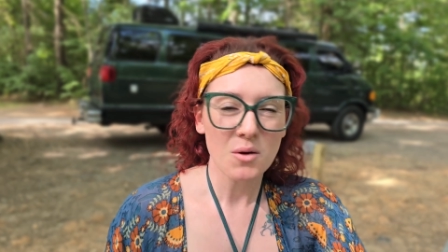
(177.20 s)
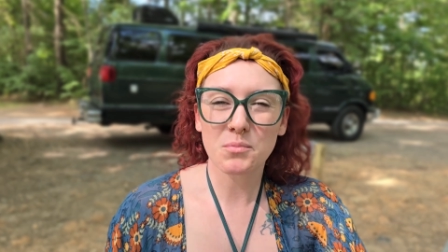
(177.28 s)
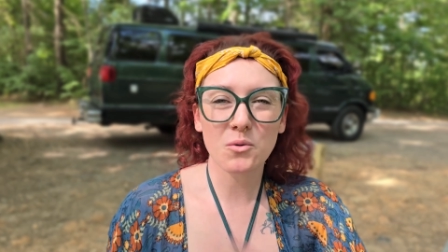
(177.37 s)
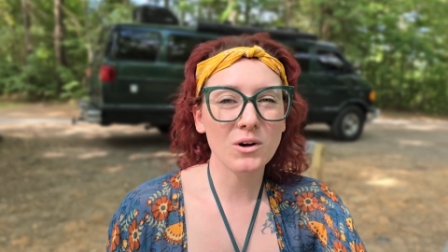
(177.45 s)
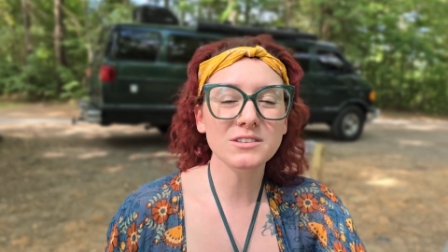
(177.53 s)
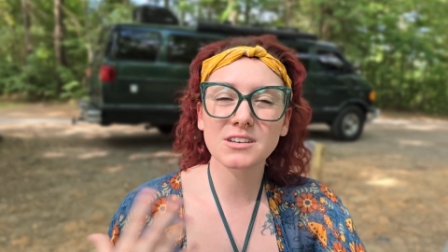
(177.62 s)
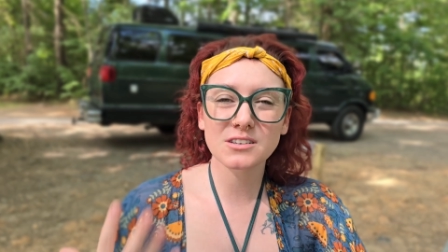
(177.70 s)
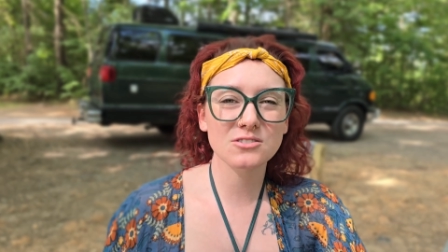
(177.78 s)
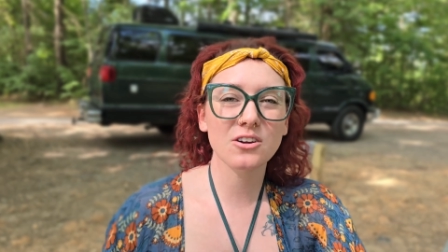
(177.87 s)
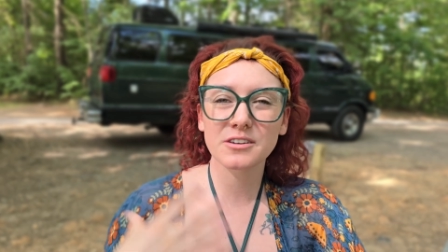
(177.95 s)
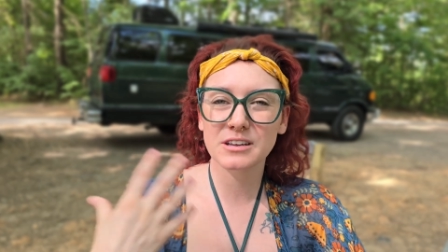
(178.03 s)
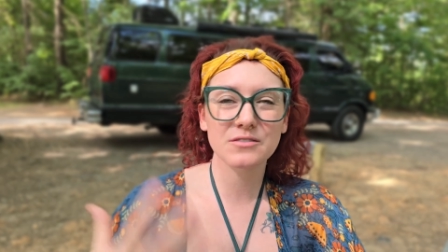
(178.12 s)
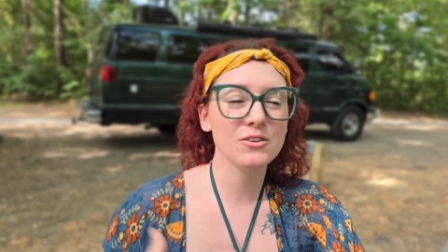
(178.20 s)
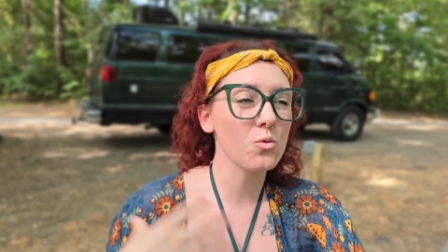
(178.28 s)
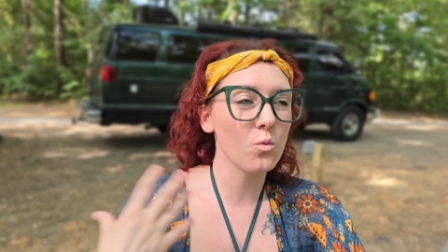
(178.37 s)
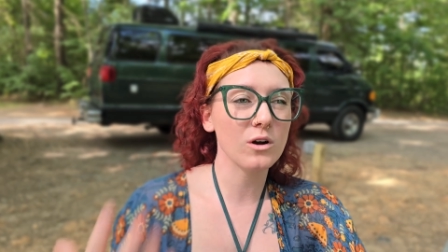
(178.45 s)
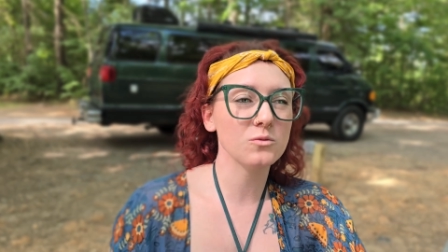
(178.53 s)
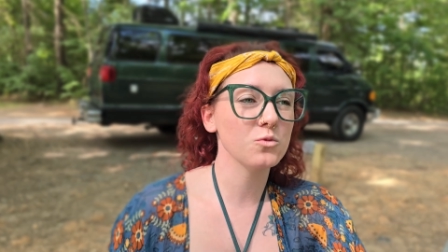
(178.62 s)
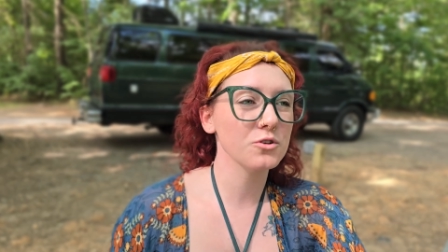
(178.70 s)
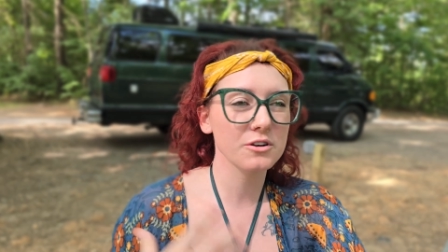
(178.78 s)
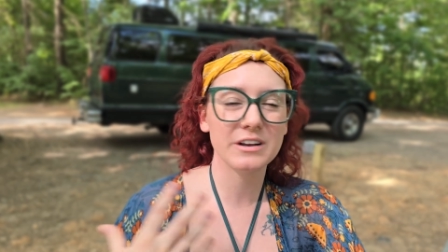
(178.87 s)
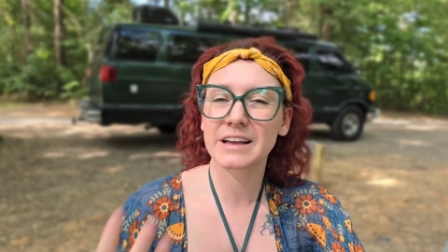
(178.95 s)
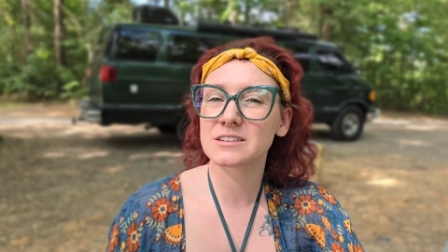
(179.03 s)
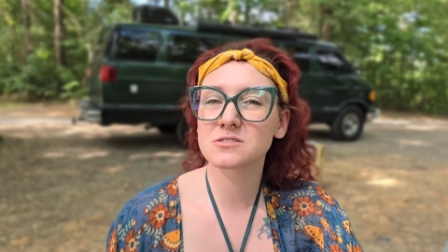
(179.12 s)
But once I start giving
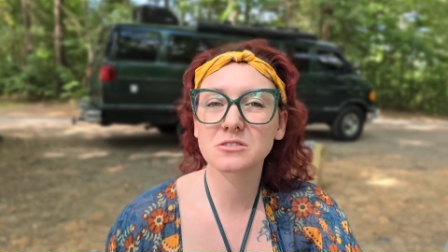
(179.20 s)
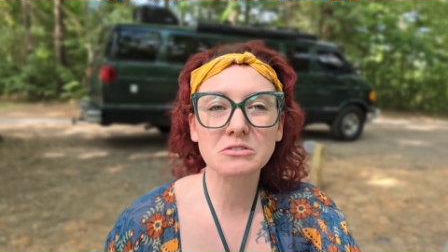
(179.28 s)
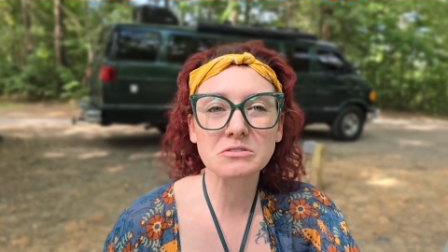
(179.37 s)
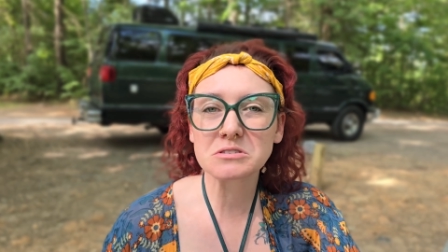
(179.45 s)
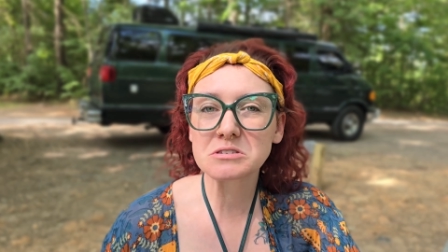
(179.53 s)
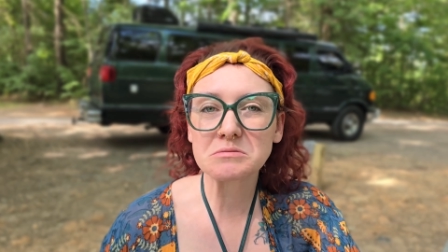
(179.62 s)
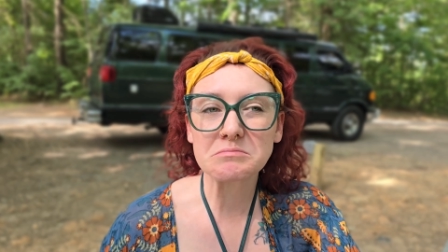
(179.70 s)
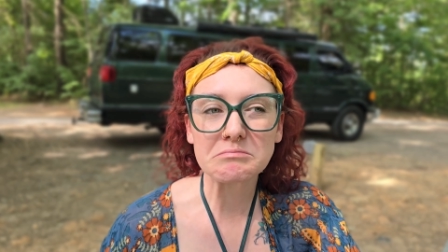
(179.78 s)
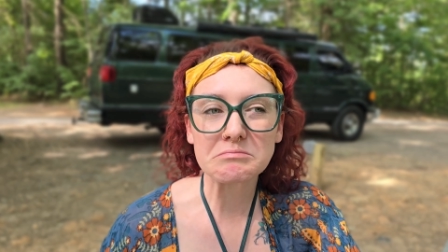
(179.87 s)
one-word answers